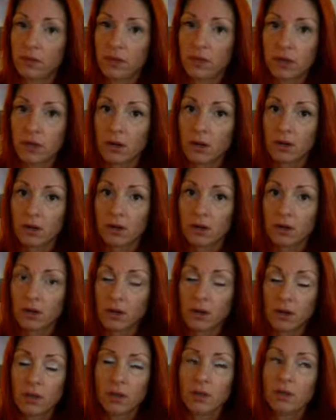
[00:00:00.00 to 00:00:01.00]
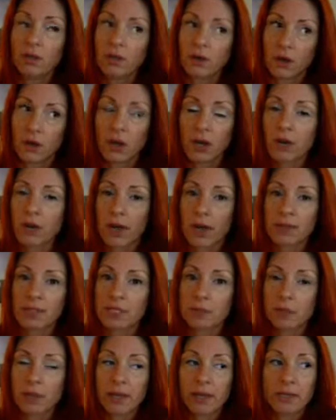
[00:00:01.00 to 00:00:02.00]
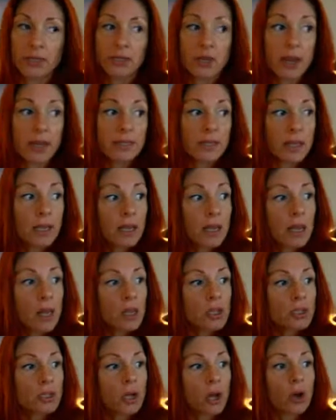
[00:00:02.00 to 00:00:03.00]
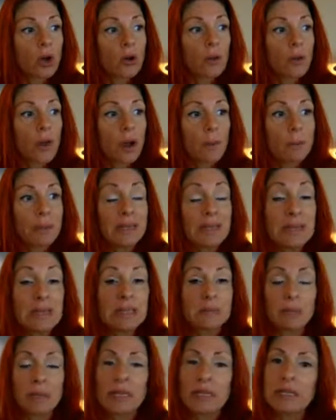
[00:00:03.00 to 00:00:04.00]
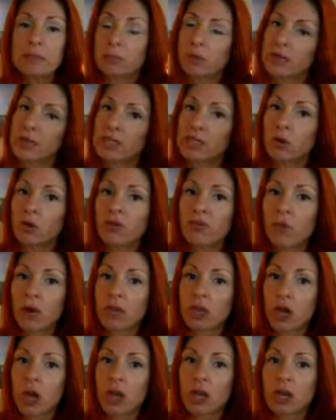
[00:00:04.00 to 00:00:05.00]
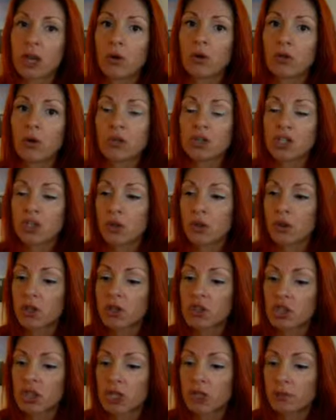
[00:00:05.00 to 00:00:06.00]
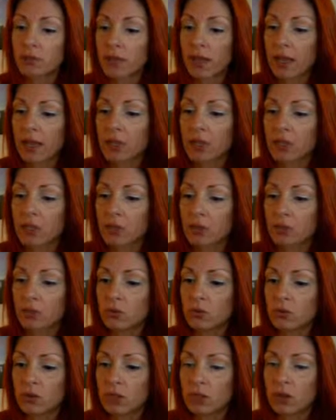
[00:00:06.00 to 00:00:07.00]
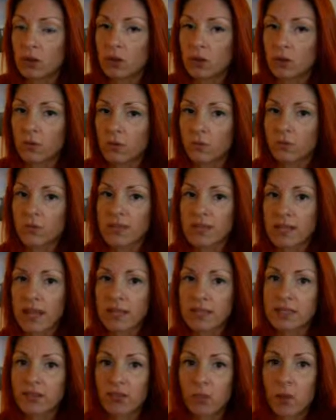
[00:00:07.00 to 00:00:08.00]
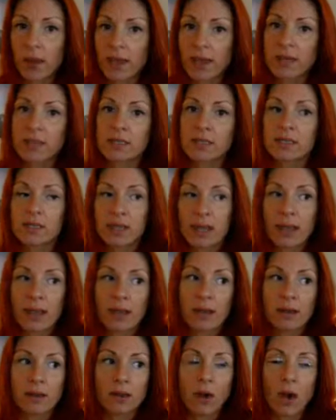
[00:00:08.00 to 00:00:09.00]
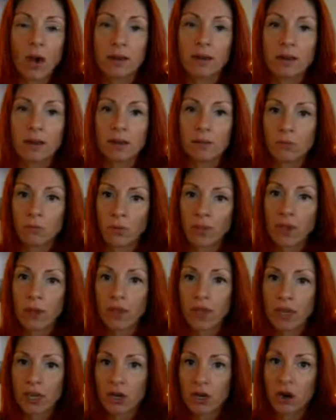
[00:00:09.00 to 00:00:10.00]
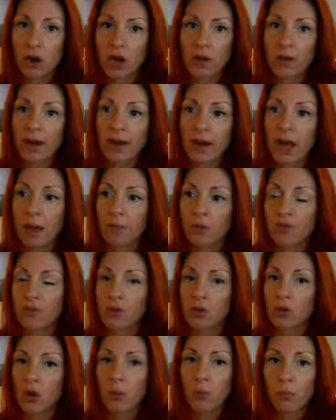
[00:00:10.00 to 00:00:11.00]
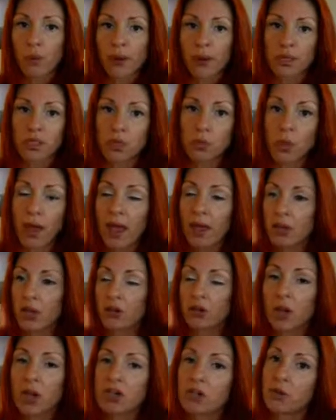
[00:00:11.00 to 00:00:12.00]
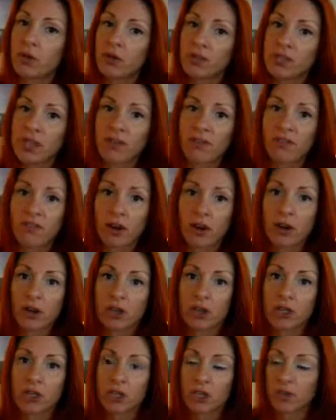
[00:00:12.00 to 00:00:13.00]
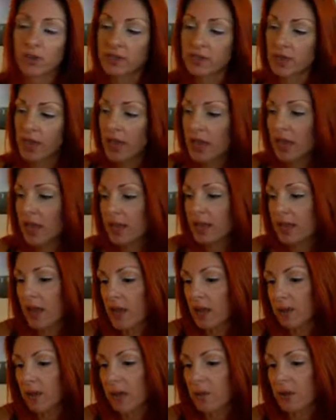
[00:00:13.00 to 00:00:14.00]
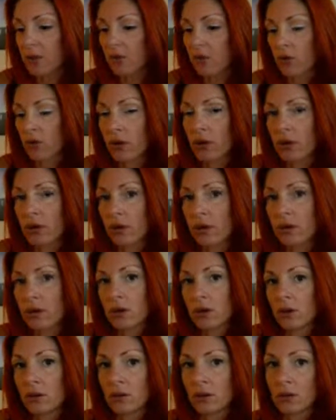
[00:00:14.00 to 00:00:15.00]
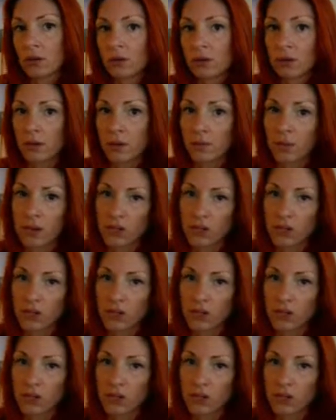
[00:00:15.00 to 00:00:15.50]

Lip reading: you know, cardio has its place, you guys. So please, please, please don't avoid cardio. Don't just go to the gym and do, sets of weights and without getting your heart rate up. If you don't break a sweat, you're not doing yourself a very good disservice. Yeah, you might be growing the